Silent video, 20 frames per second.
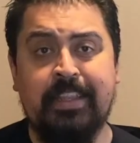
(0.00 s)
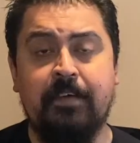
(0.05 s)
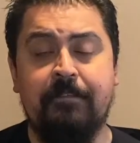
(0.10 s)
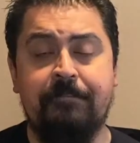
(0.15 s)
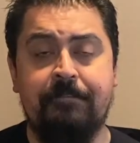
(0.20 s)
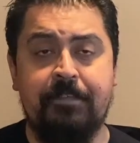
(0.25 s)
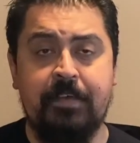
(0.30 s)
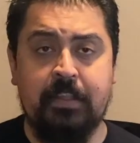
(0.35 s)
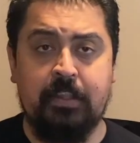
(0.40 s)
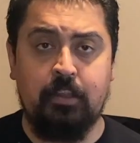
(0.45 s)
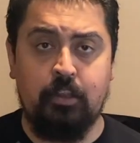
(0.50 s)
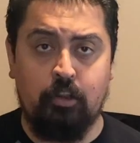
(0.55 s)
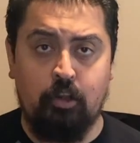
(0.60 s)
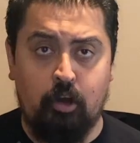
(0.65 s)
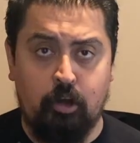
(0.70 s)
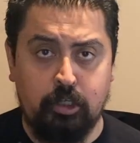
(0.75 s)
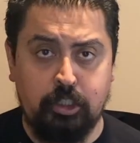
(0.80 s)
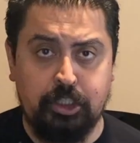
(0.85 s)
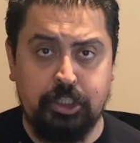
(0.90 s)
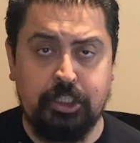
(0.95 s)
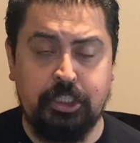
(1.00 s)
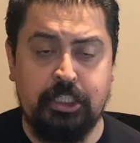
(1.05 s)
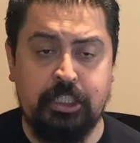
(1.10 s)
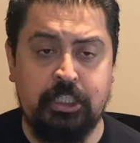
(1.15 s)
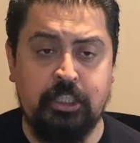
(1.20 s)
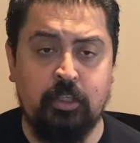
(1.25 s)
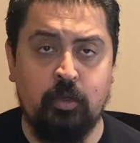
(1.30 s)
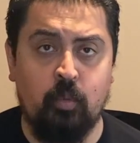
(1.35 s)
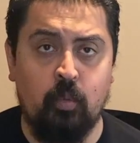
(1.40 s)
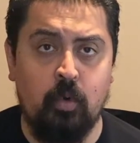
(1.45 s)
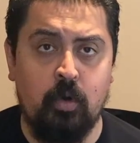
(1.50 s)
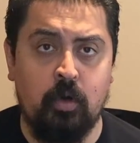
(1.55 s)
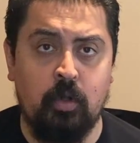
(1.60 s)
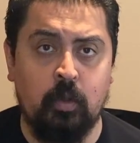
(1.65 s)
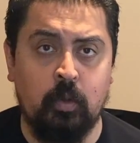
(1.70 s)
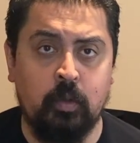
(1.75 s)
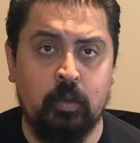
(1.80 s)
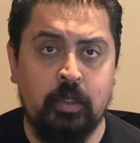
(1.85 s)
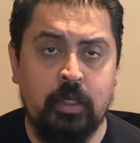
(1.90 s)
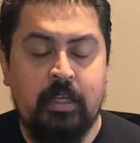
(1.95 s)
the 5th largest in the
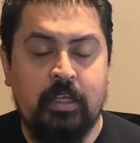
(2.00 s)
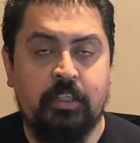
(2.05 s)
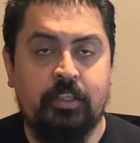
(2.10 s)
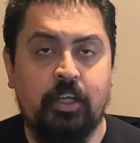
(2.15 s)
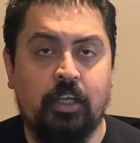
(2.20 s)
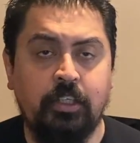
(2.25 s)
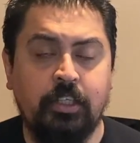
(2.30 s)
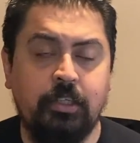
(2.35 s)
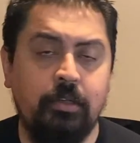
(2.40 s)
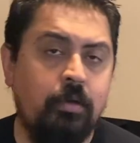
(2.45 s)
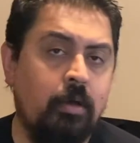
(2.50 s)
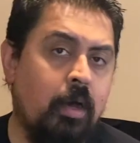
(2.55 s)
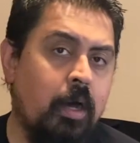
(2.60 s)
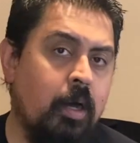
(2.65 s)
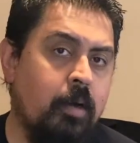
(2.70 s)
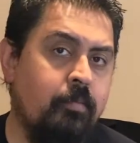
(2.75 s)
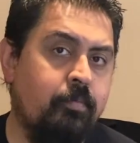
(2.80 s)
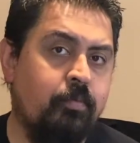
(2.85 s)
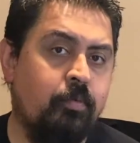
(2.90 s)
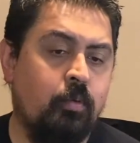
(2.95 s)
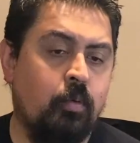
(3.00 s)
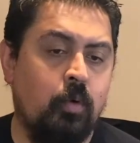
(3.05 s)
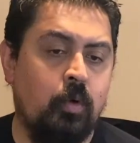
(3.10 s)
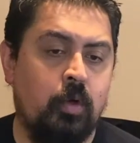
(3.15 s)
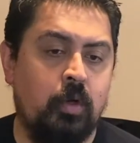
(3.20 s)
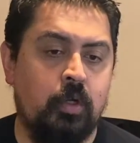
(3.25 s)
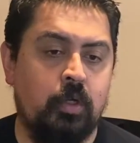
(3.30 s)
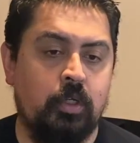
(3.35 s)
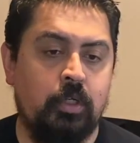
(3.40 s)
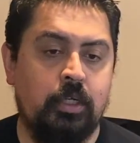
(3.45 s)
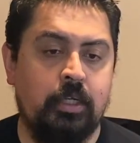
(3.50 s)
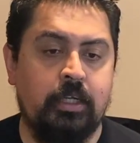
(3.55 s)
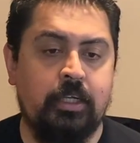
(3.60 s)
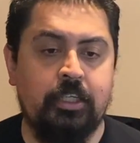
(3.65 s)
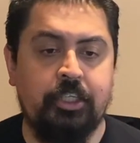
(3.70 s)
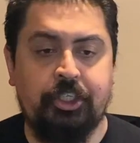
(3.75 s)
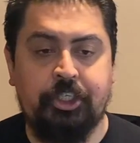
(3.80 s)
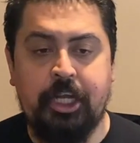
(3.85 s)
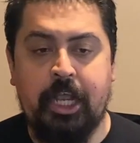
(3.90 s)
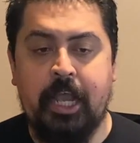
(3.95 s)
world. It's also a hub for
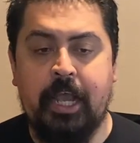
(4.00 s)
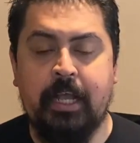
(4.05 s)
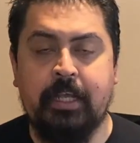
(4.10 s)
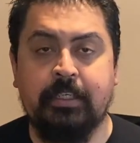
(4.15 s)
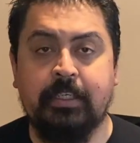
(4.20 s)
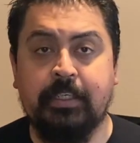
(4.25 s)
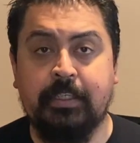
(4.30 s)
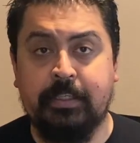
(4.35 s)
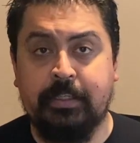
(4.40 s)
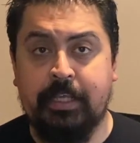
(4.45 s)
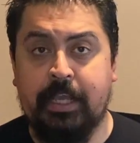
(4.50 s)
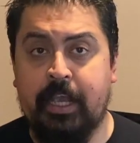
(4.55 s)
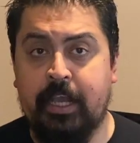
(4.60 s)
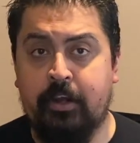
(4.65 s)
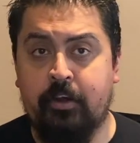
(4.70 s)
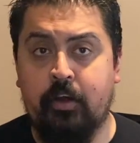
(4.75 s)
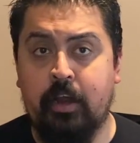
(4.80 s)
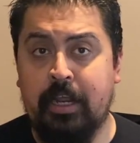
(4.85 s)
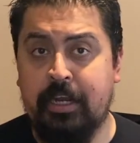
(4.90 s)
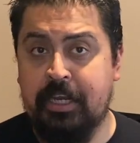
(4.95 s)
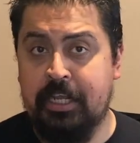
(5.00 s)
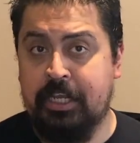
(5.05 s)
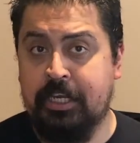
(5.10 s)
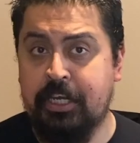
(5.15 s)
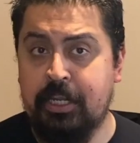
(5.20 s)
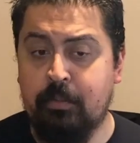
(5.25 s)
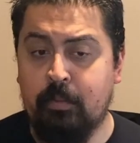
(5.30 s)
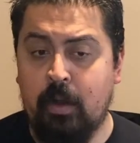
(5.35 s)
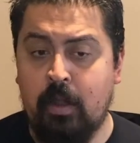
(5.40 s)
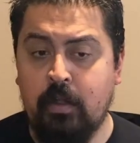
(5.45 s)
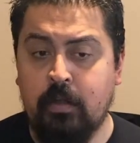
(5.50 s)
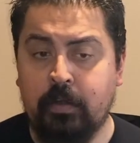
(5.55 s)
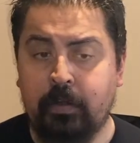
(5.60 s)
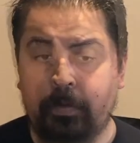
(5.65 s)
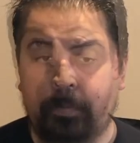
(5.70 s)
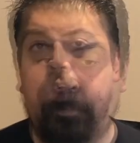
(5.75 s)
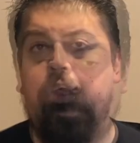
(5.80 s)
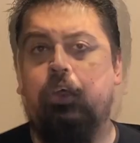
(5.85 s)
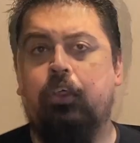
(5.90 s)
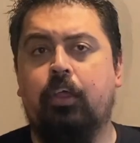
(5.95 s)
jazz, theater, and indie rock.
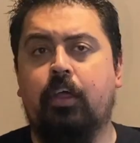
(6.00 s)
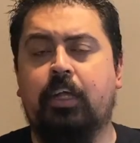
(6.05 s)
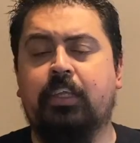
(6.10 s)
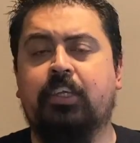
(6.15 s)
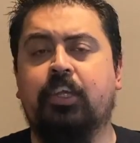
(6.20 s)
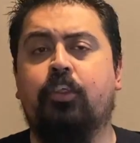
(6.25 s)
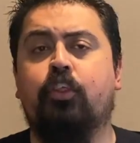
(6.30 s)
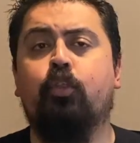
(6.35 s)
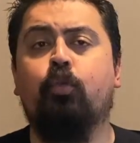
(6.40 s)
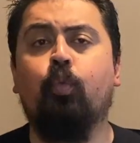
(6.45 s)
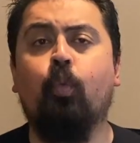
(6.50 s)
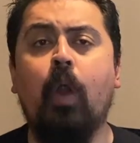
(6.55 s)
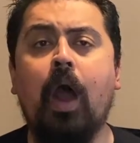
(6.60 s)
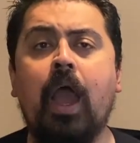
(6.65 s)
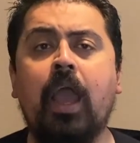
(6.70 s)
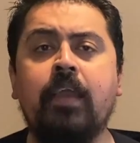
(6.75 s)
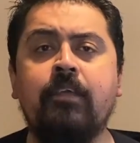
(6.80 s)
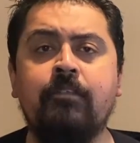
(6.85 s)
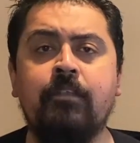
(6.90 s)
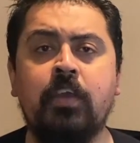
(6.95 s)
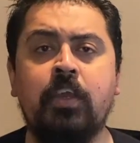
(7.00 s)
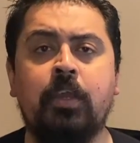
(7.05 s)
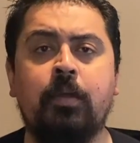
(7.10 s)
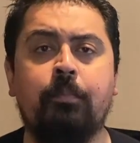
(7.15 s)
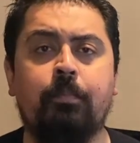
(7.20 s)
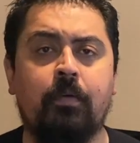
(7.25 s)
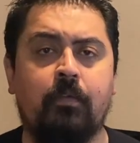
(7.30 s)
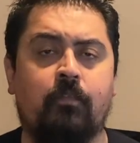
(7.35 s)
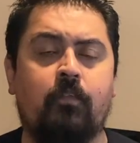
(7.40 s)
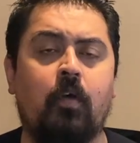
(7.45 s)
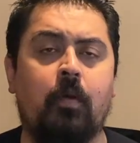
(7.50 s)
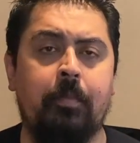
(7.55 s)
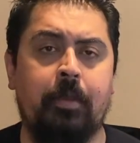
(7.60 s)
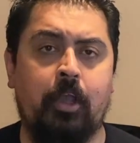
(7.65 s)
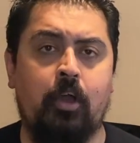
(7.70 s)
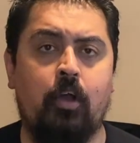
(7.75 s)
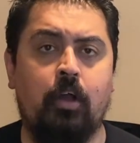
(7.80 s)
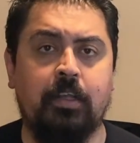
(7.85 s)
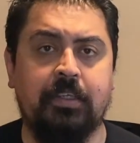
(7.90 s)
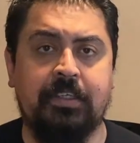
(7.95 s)
It's a thriving performing
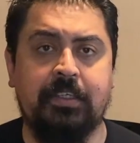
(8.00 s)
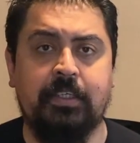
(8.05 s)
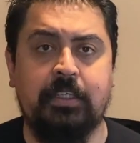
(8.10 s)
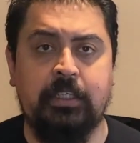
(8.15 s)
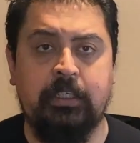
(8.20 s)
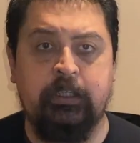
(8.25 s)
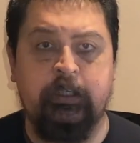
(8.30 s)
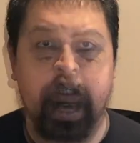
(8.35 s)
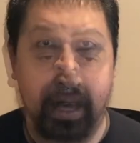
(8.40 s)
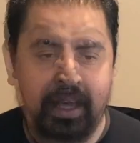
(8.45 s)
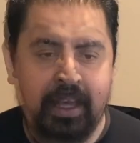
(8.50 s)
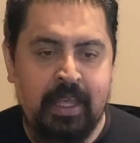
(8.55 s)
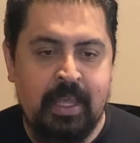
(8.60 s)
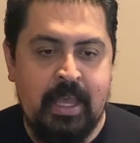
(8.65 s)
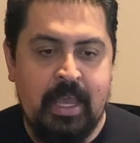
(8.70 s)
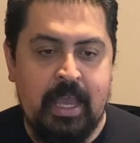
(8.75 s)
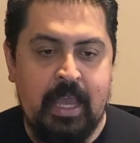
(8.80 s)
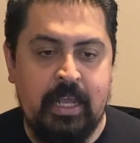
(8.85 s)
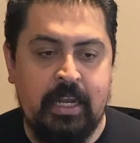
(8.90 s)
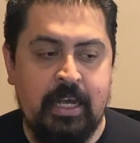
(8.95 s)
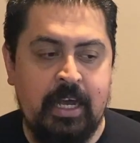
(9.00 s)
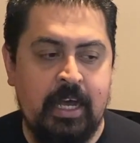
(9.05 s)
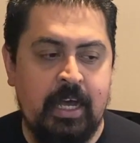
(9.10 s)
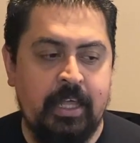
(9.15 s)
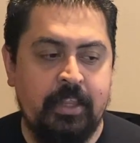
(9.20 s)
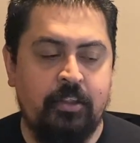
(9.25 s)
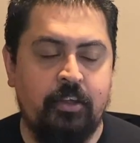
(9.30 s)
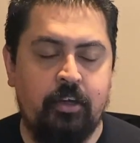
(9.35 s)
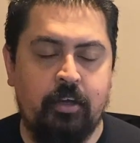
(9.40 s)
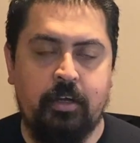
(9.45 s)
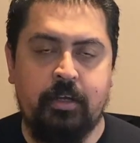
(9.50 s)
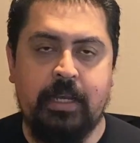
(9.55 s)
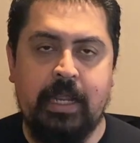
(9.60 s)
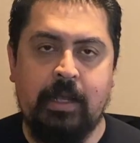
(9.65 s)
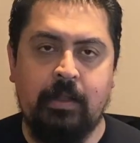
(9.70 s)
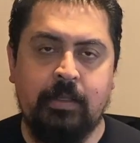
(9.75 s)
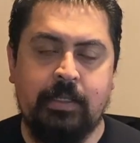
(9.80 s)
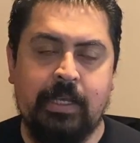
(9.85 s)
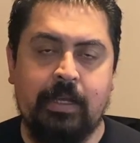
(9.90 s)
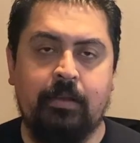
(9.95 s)
arts scene. And their
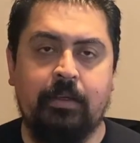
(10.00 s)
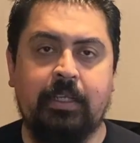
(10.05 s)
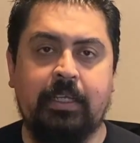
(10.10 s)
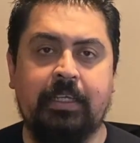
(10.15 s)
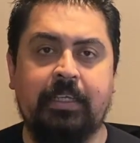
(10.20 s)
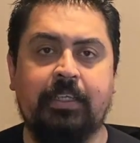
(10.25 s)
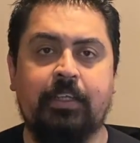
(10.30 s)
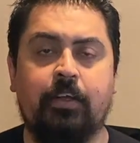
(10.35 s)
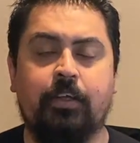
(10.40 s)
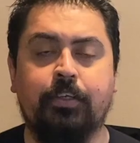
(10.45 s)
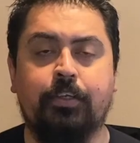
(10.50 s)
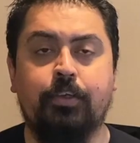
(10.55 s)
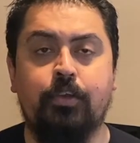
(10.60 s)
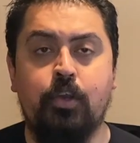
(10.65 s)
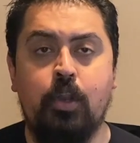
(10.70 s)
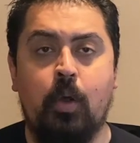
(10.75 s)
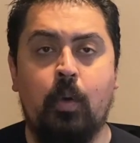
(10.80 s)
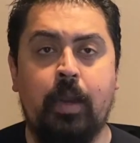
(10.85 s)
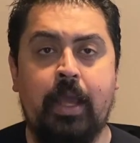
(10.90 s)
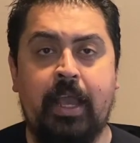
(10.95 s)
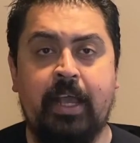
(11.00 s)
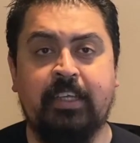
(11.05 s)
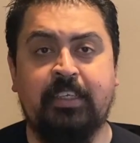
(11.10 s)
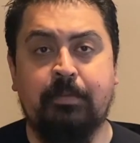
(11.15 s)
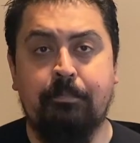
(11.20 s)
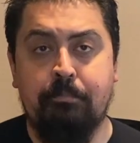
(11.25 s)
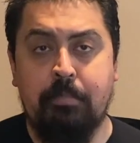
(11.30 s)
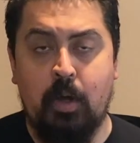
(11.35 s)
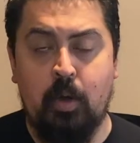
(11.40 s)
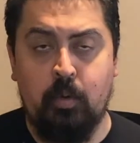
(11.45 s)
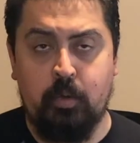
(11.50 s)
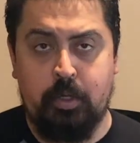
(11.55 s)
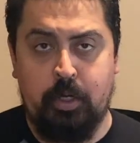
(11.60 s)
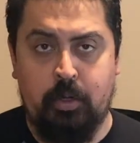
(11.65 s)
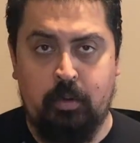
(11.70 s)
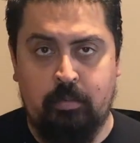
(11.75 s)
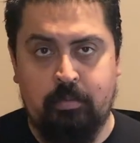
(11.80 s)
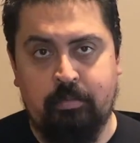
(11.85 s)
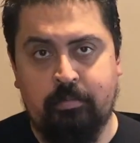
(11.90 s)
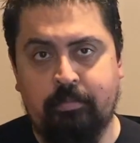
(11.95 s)
downtown is also known as
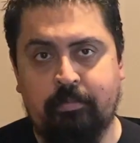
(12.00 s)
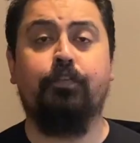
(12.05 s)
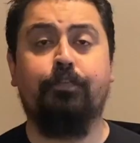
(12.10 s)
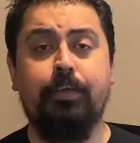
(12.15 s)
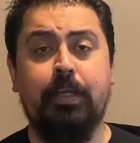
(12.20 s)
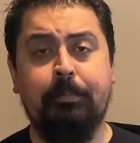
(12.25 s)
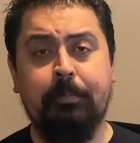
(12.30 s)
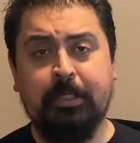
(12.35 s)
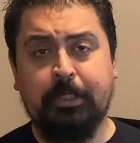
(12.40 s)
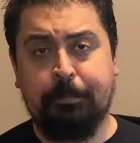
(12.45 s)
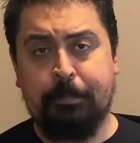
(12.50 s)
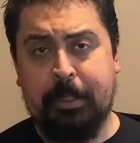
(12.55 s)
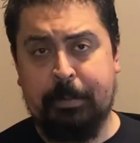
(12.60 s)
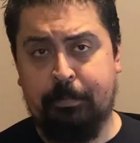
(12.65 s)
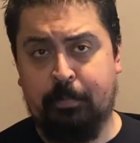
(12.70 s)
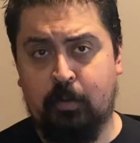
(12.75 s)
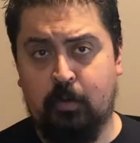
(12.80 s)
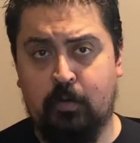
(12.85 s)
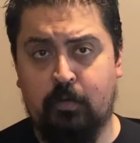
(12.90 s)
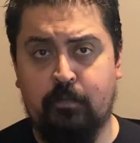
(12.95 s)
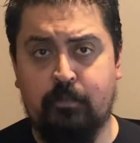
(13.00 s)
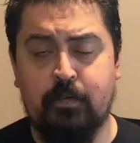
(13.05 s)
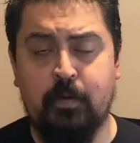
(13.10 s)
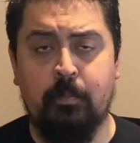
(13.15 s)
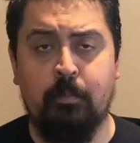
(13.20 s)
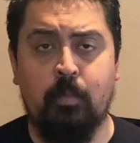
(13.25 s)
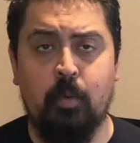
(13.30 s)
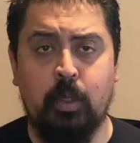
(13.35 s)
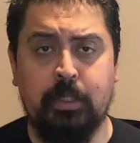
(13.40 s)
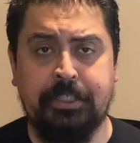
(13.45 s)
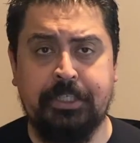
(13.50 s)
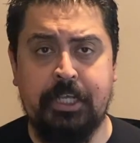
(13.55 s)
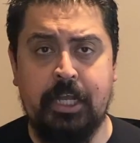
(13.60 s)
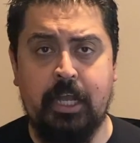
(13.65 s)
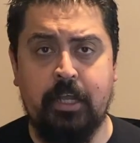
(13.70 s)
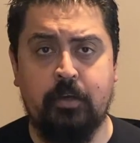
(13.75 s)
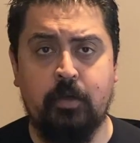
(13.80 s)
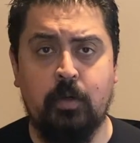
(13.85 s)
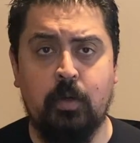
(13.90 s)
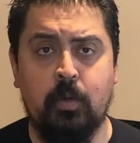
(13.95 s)
Bodo. Famous people from Boise,
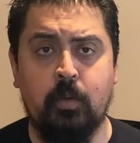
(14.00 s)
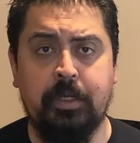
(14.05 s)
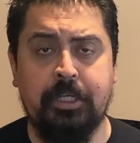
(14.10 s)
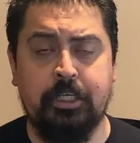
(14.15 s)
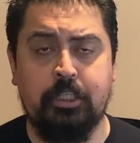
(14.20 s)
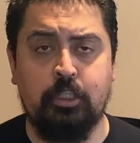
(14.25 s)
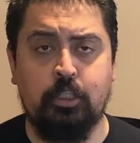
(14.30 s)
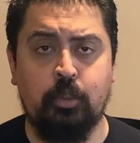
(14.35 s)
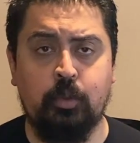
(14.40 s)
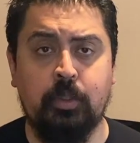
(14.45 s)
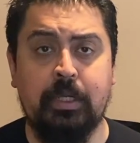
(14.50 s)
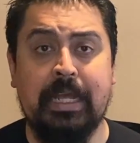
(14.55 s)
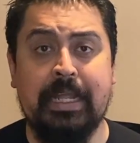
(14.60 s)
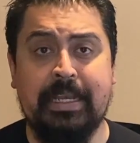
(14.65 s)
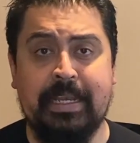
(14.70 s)
Idaho include